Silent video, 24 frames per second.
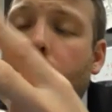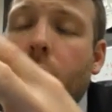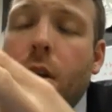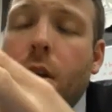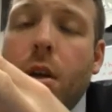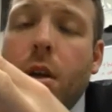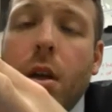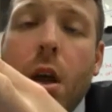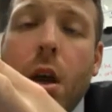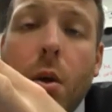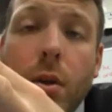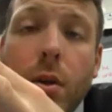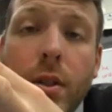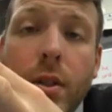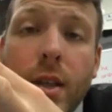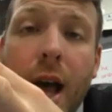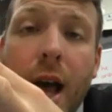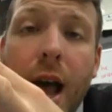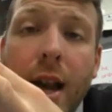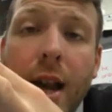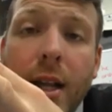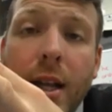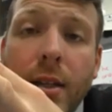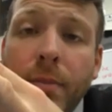
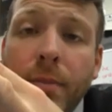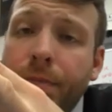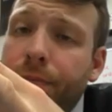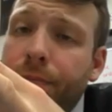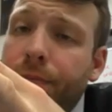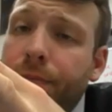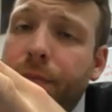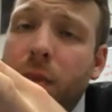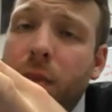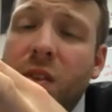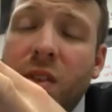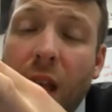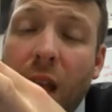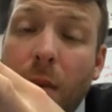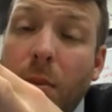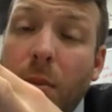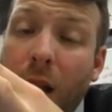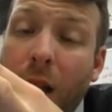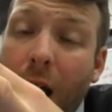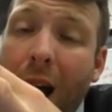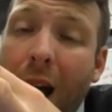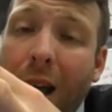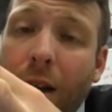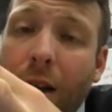Coinciding, same
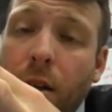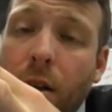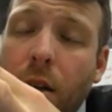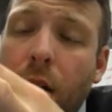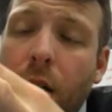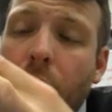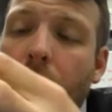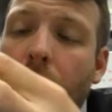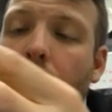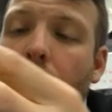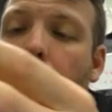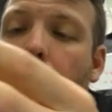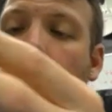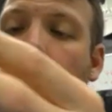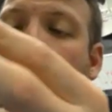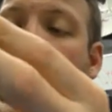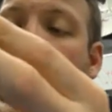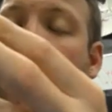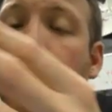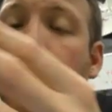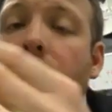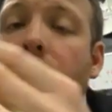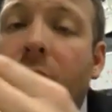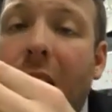line.
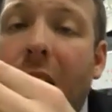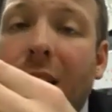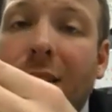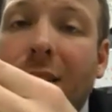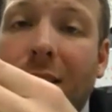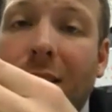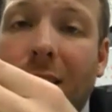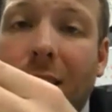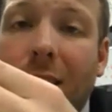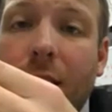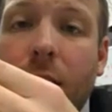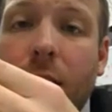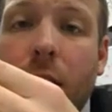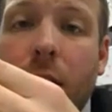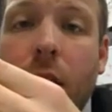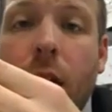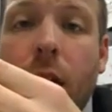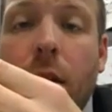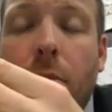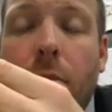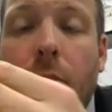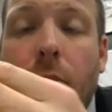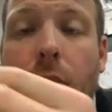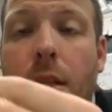Intersecting
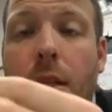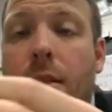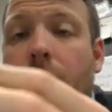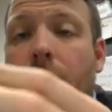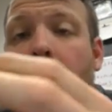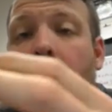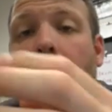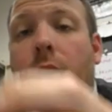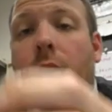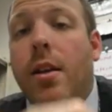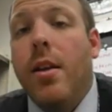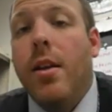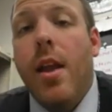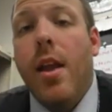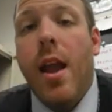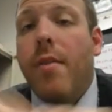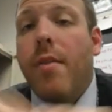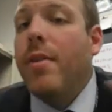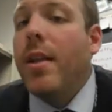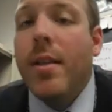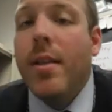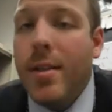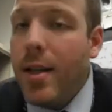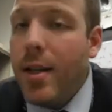means that
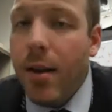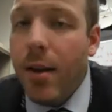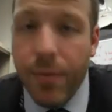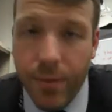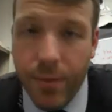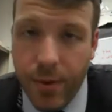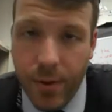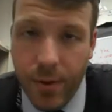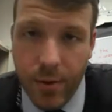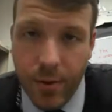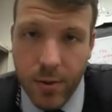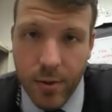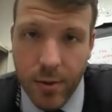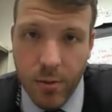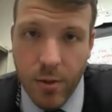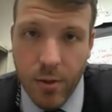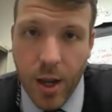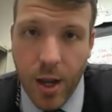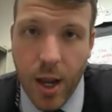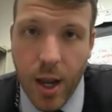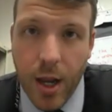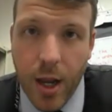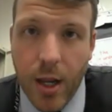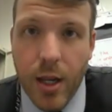everything's different,
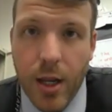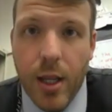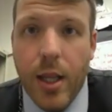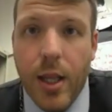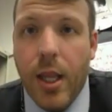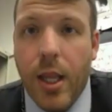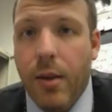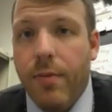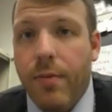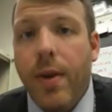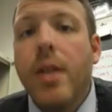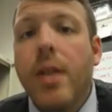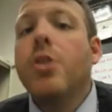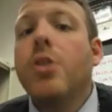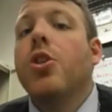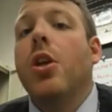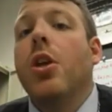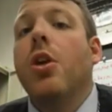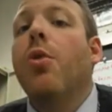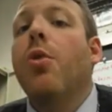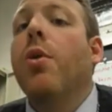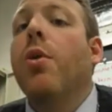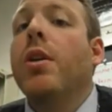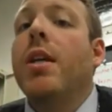okay? And they eventually are
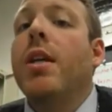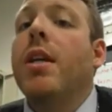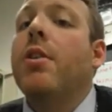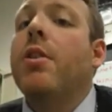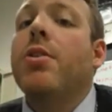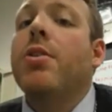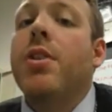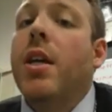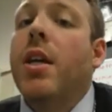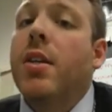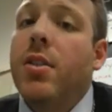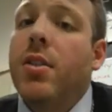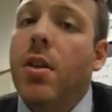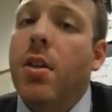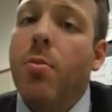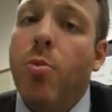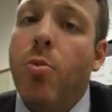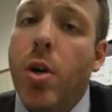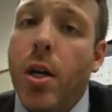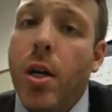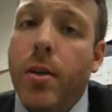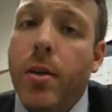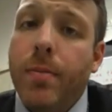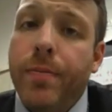going to intersect
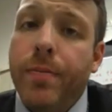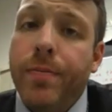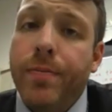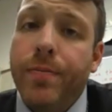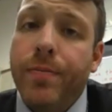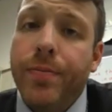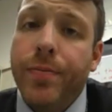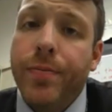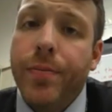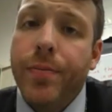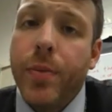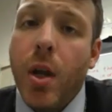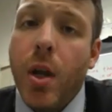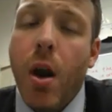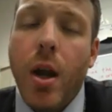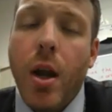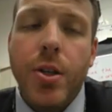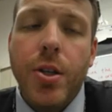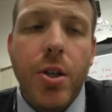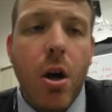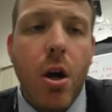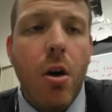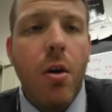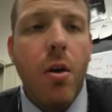somewhere. All right,
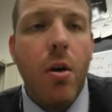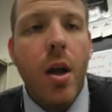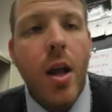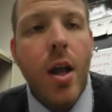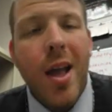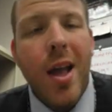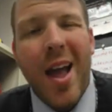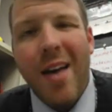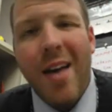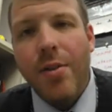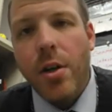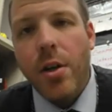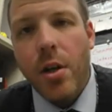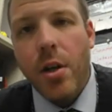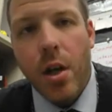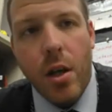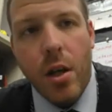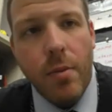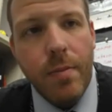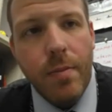y'all. Have a good night.